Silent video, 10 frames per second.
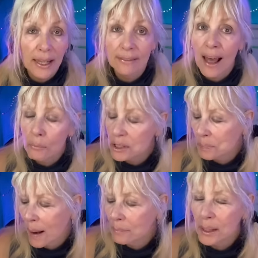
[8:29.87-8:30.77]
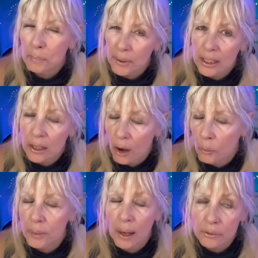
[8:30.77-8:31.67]
That was probably pretty low,
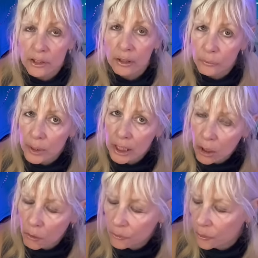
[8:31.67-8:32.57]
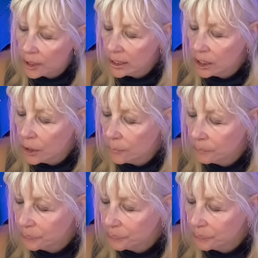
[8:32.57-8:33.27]
but I was going to really go for it, you know?